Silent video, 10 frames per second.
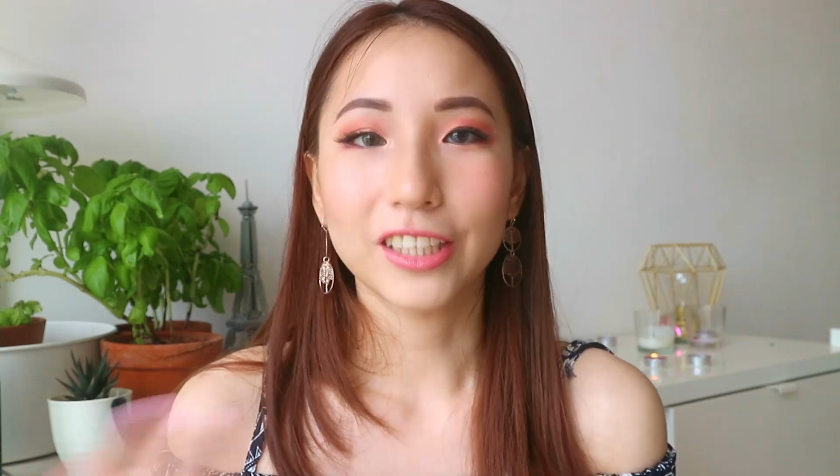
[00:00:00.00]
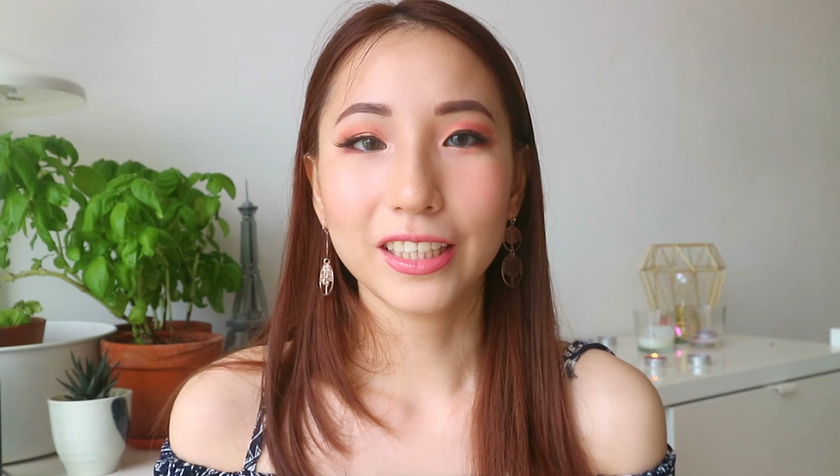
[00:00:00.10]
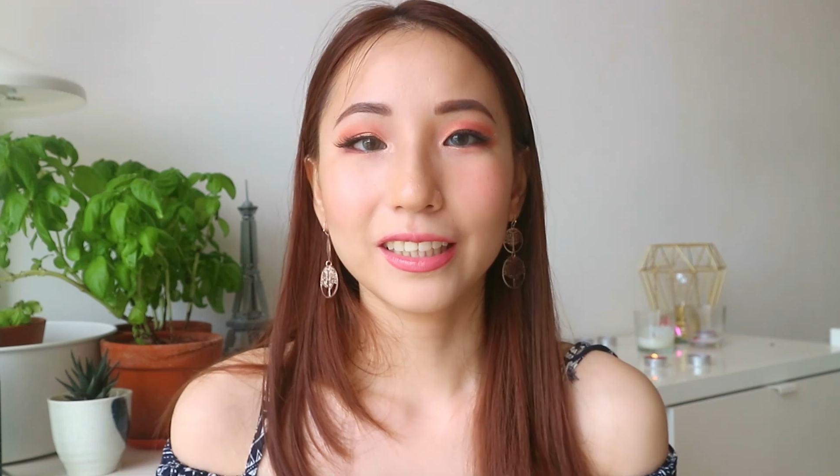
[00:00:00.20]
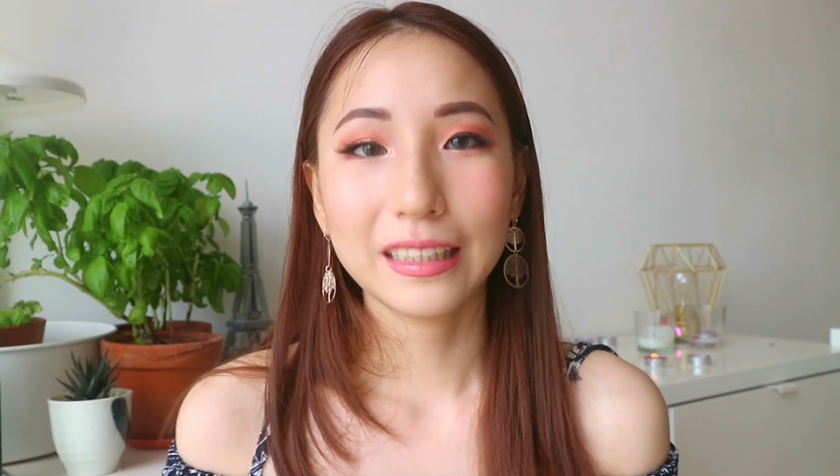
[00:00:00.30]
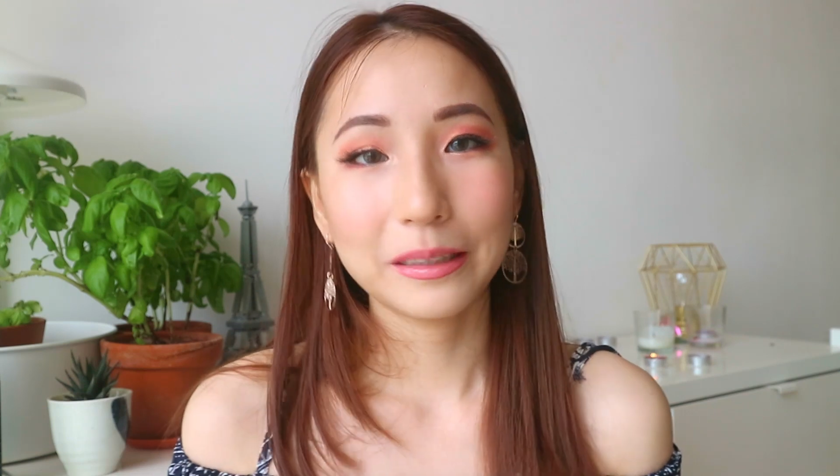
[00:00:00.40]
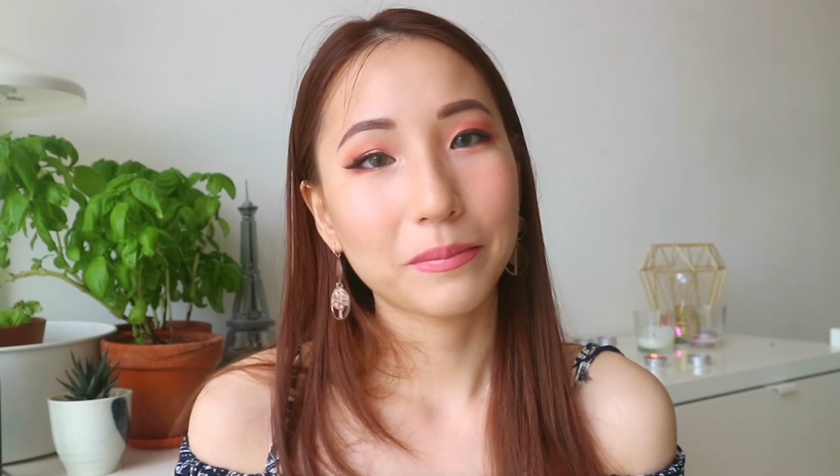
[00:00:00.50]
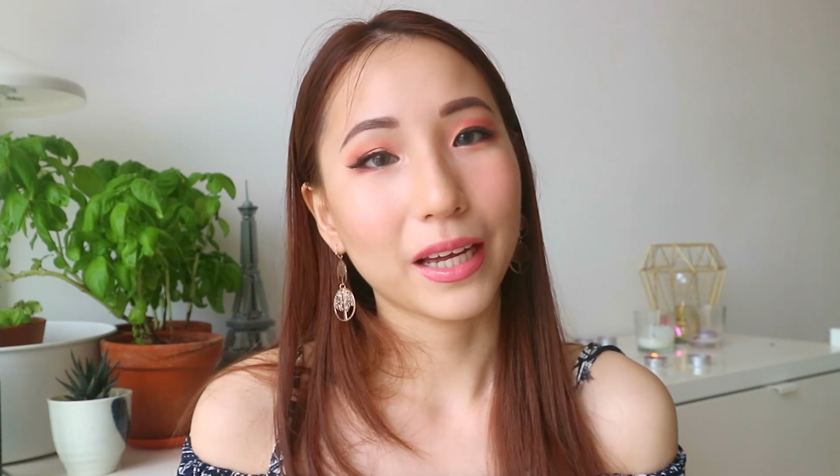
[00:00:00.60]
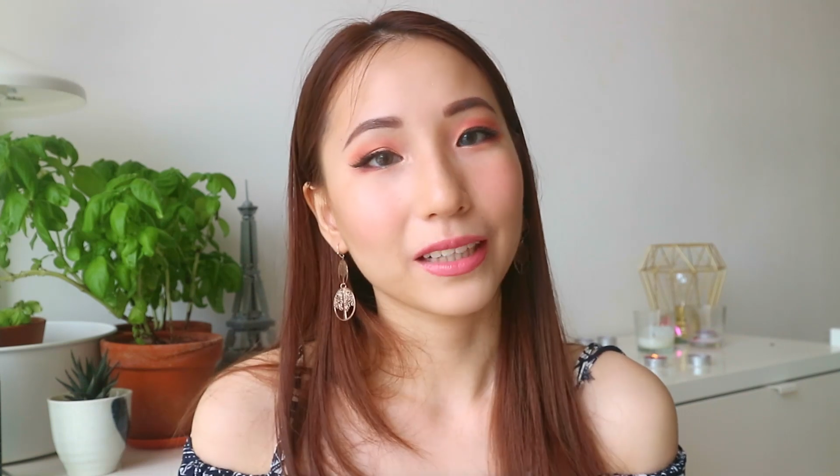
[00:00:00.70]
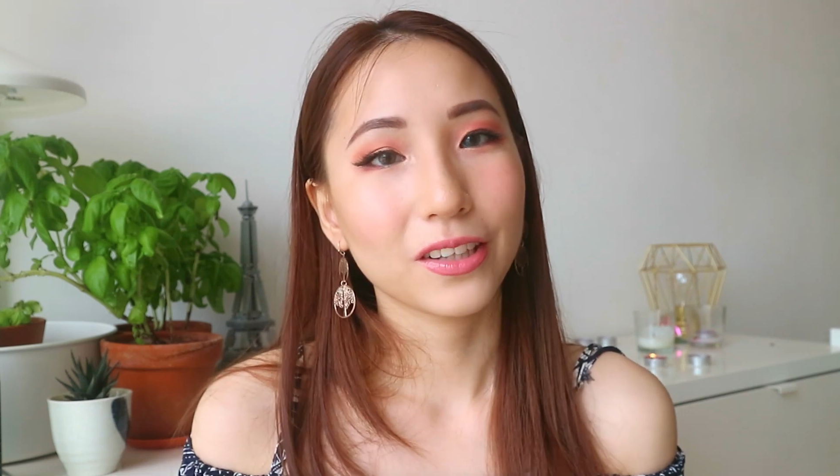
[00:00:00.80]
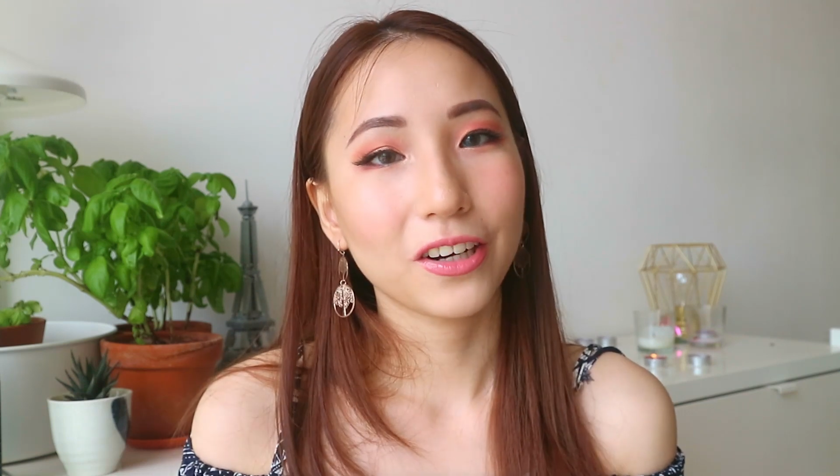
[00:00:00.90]
Just a little
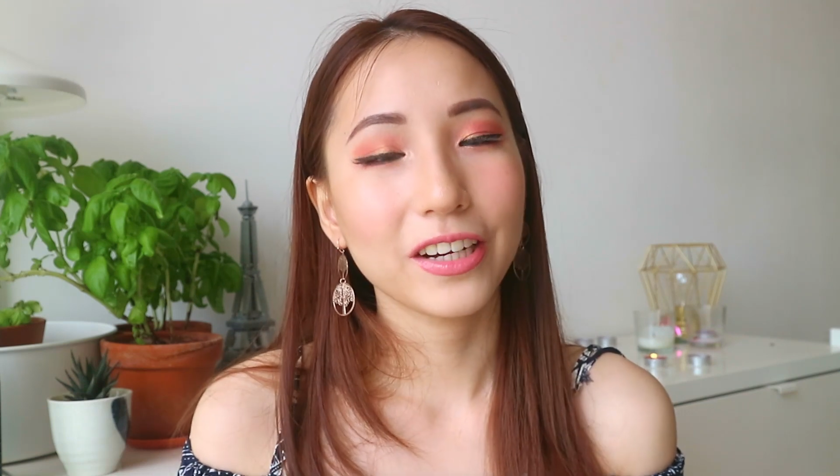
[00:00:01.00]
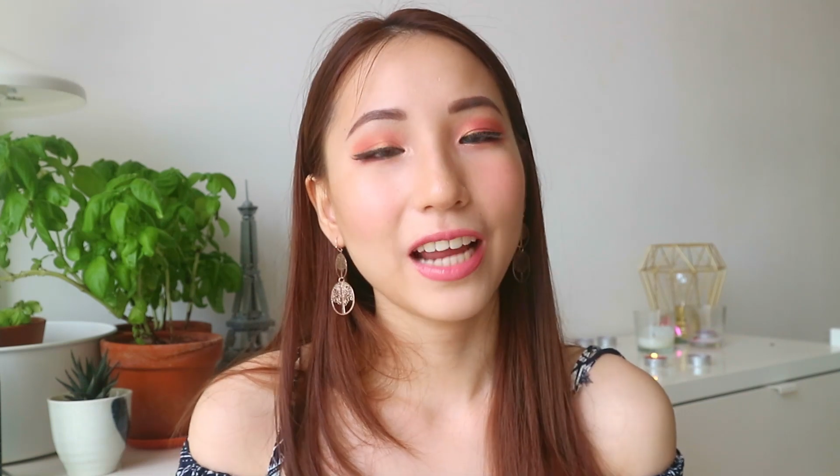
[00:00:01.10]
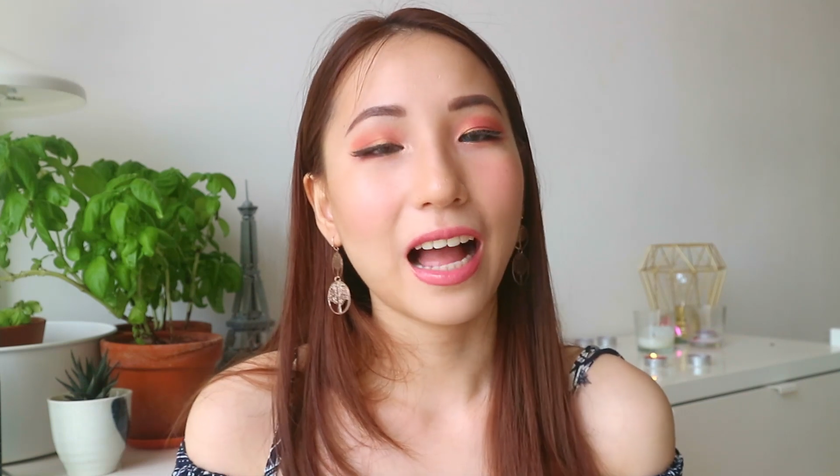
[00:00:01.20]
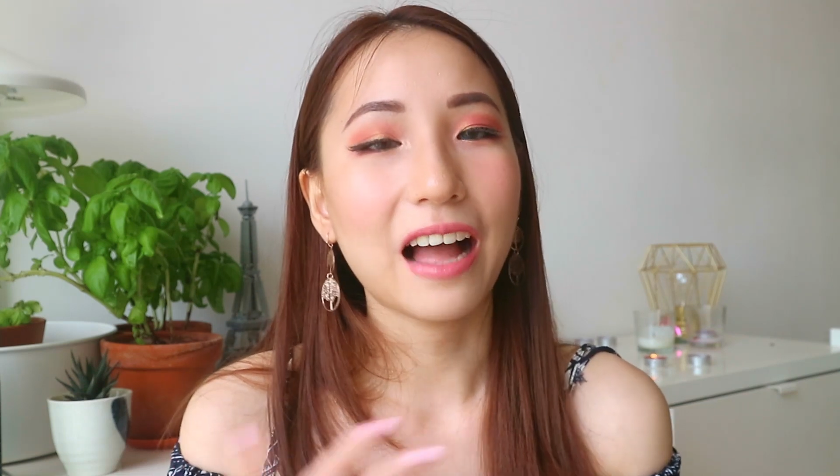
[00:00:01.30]
backstory,